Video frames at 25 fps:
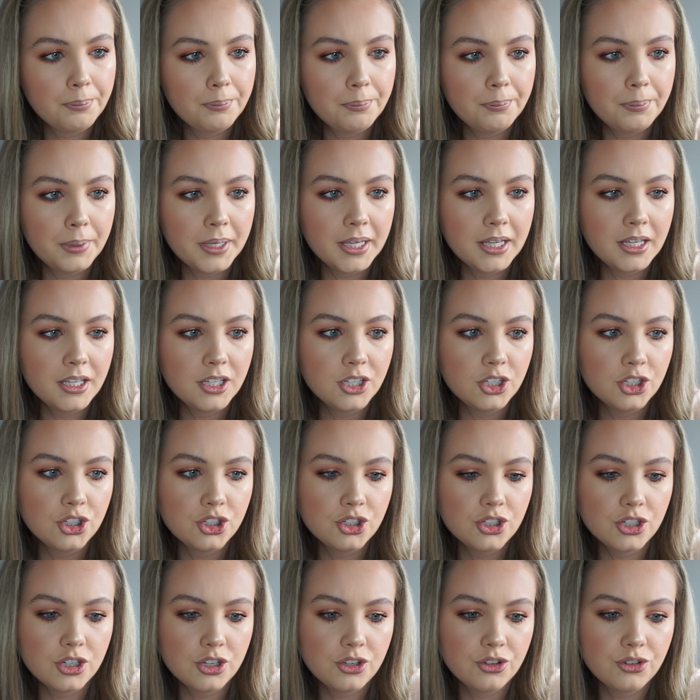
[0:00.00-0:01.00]

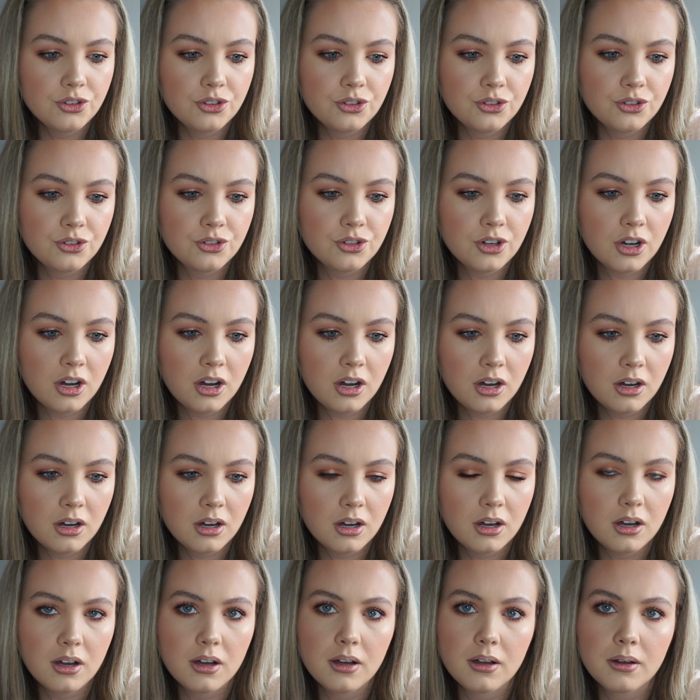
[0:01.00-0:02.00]
Peach Stock
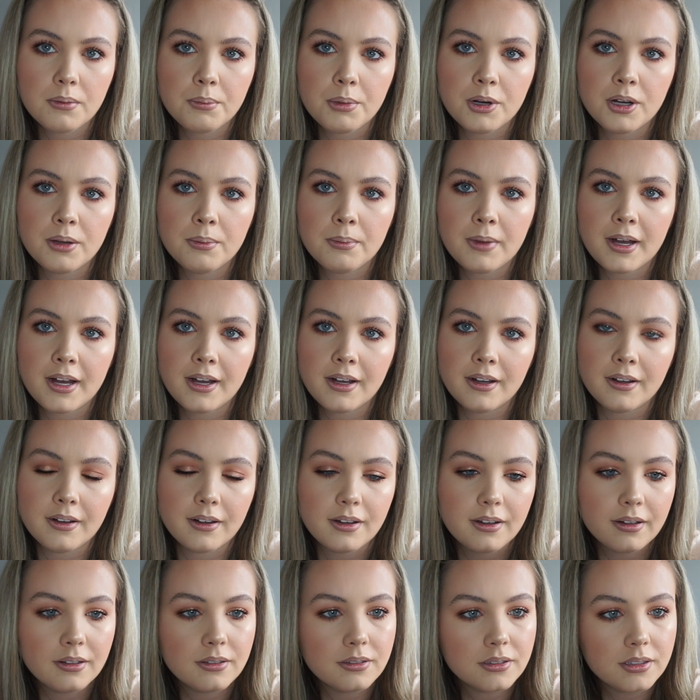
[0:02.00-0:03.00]
by MAC.
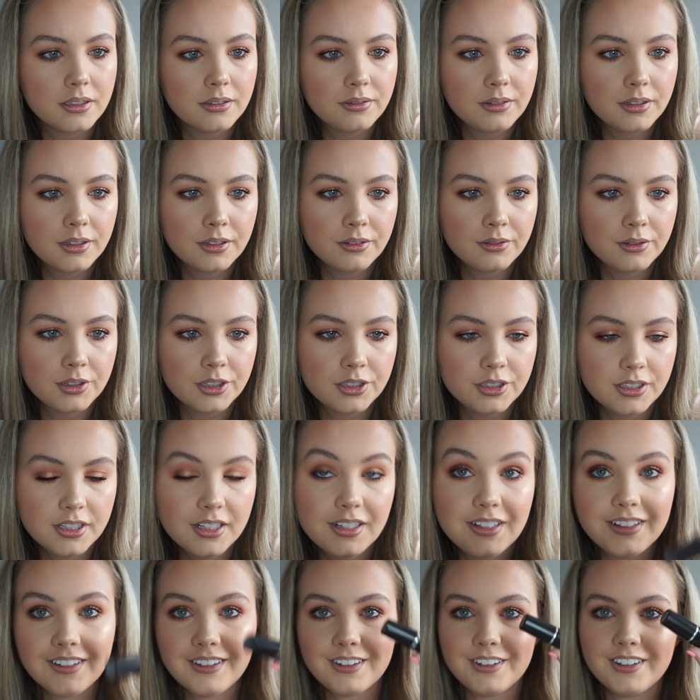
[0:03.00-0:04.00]
If I can find it,
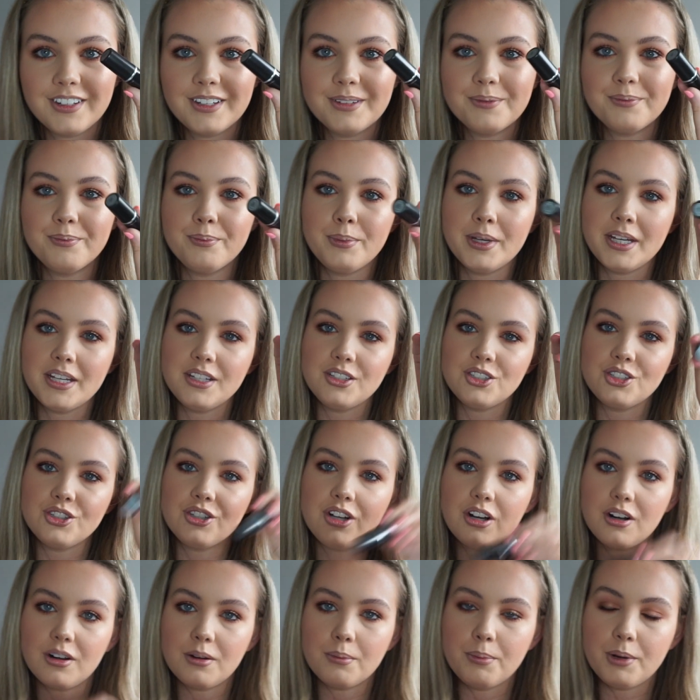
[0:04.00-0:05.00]
got it. Peach
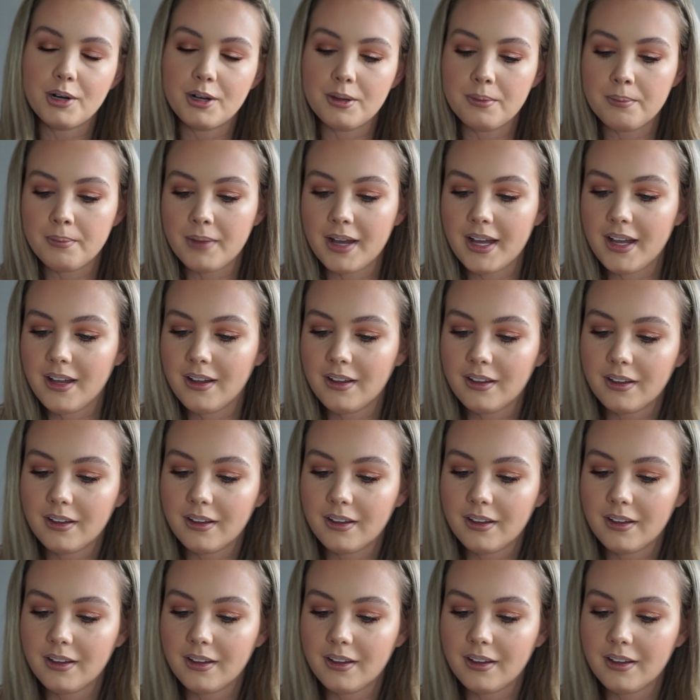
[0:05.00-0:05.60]
Stock by MAC.